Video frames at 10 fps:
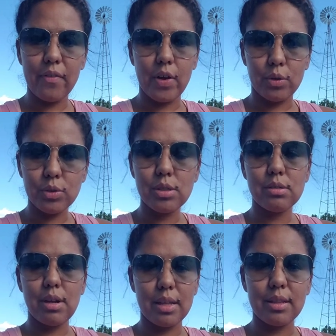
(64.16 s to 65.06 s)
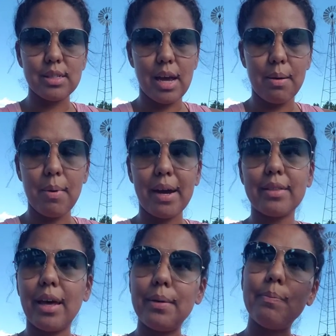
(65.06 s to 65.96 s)
I felt at the time
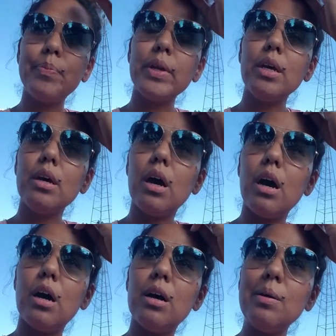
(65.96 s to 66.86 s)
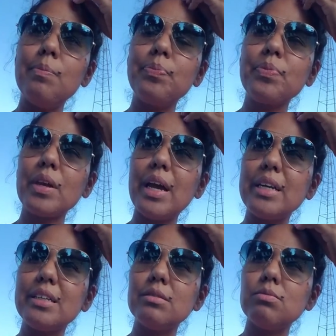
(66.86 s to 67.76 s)
back then,
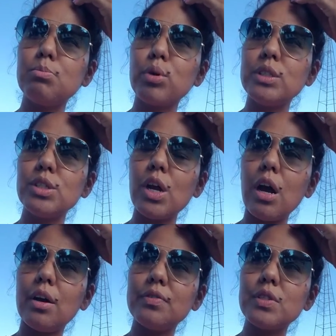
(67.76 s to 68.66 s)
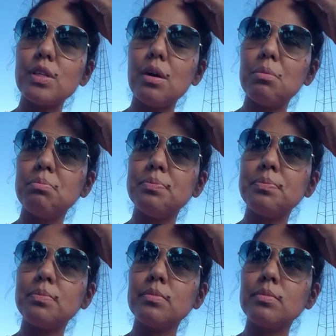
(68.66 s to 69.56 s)
and printed off some